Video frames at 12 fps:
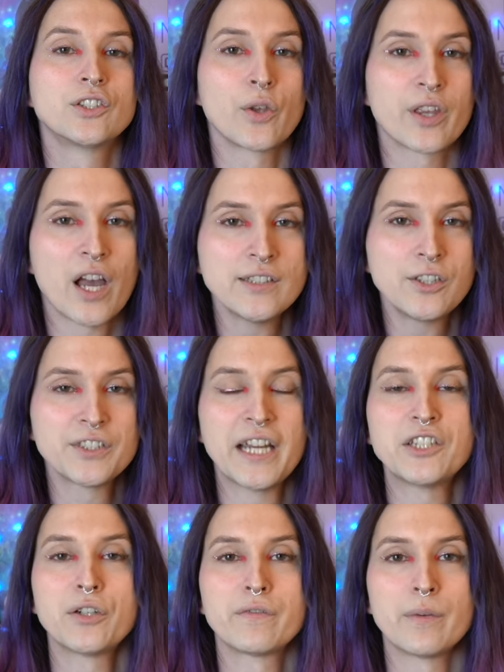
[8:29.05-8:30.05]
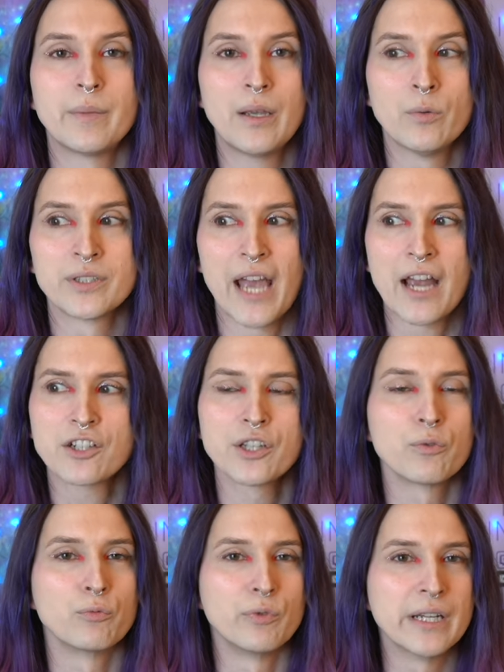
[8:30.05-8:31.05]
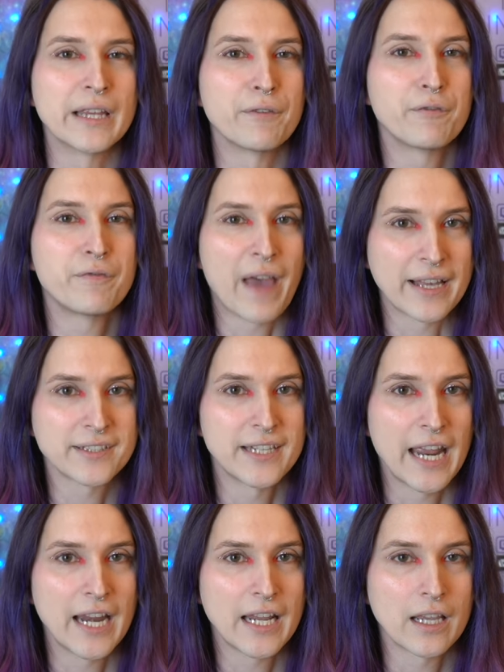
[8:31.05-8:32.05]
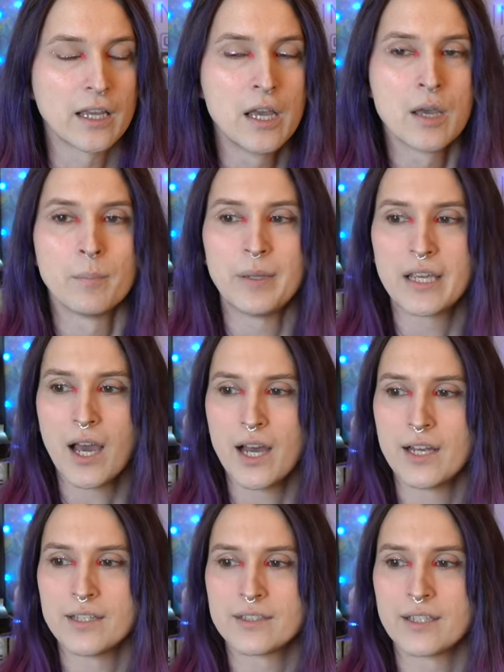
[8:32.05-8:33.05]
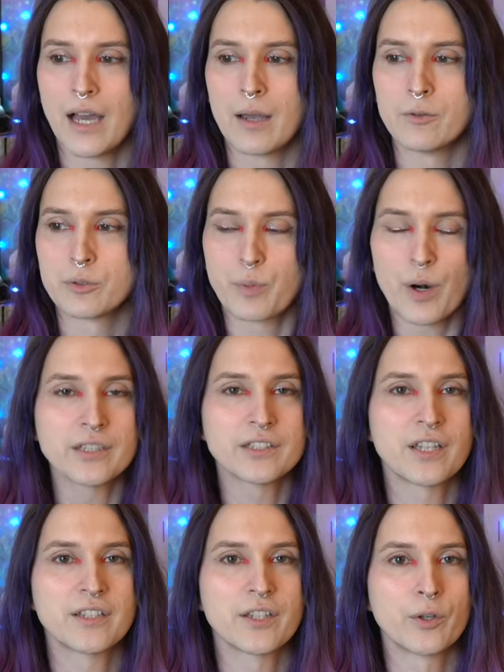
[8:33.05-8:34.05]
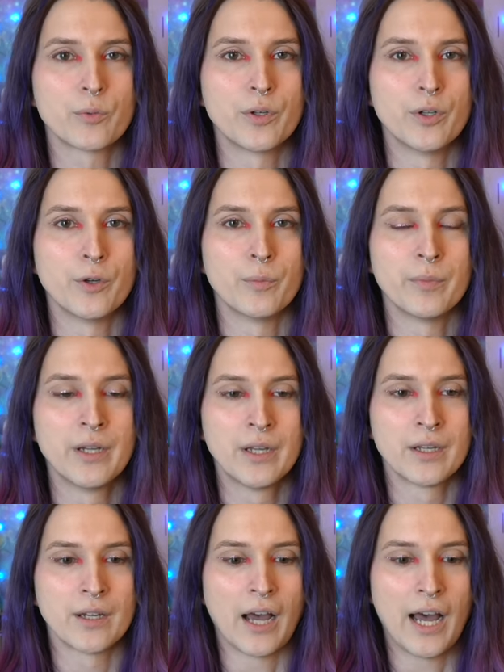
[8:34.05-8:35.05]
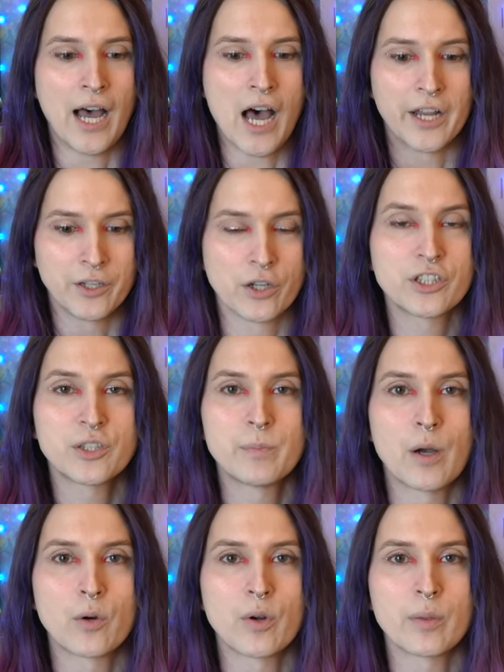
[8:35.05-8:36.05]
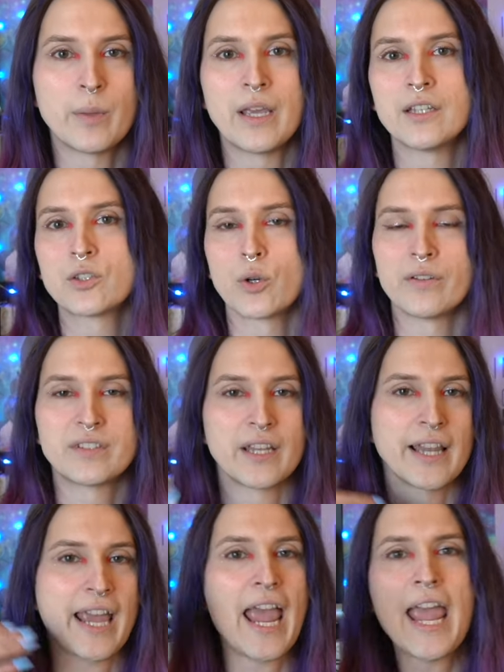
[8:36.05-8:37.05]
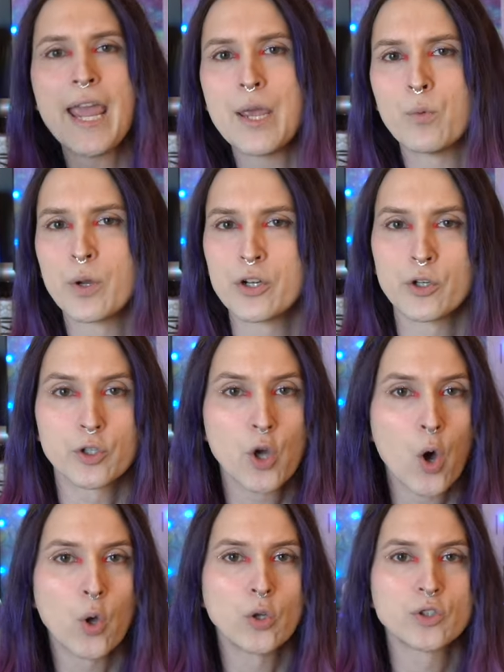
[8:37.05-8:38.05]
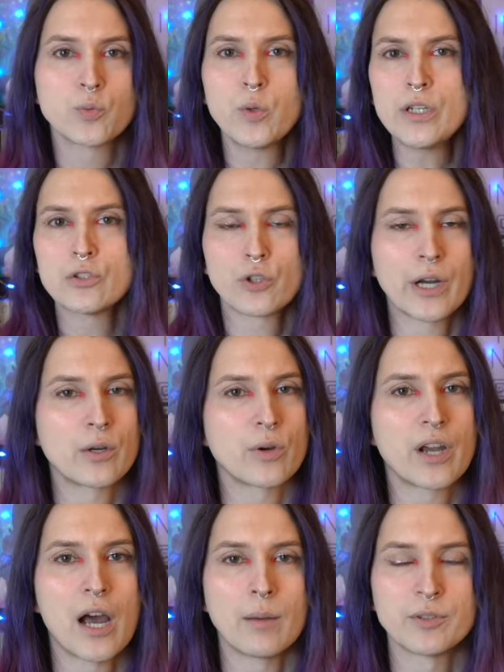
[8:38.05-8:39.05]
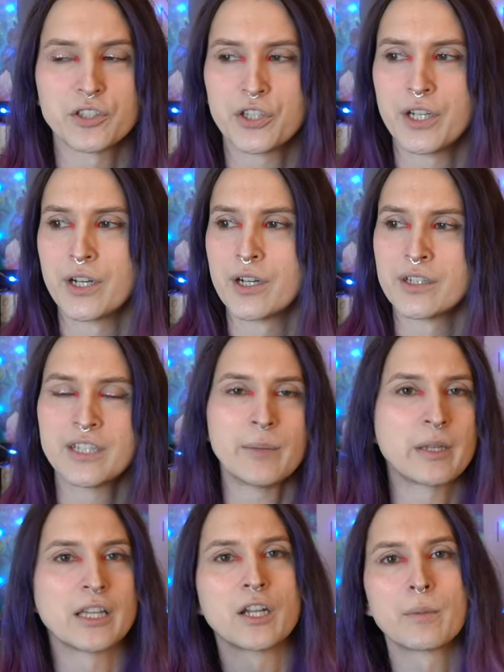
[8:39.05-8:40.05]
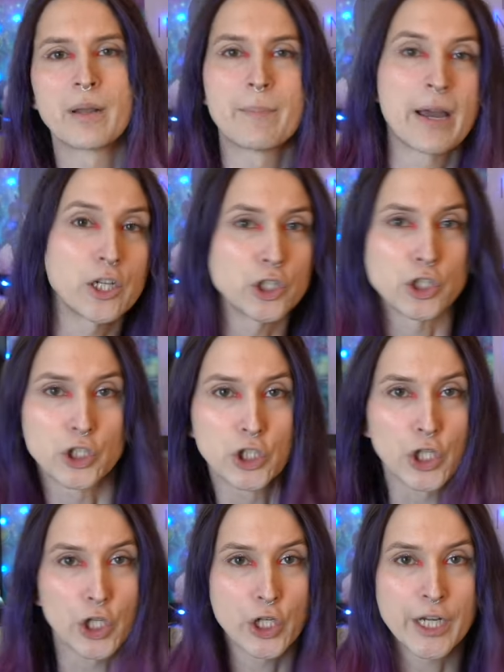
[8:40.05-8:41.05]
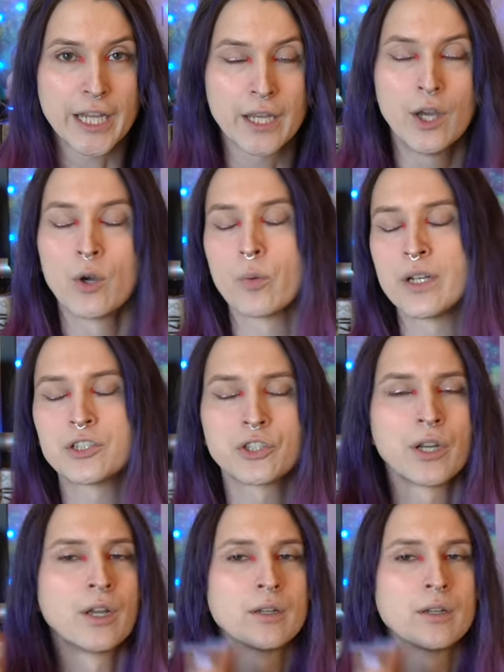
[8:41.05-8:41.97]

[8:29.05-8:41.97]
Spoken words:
So the consultation for me was actually really fascinating because I was brought into this little room. A nurse spoke with me, sort of said like, hey, what are your goals? What are you trying to accomplish here? Tell me a little bit about your journey, which,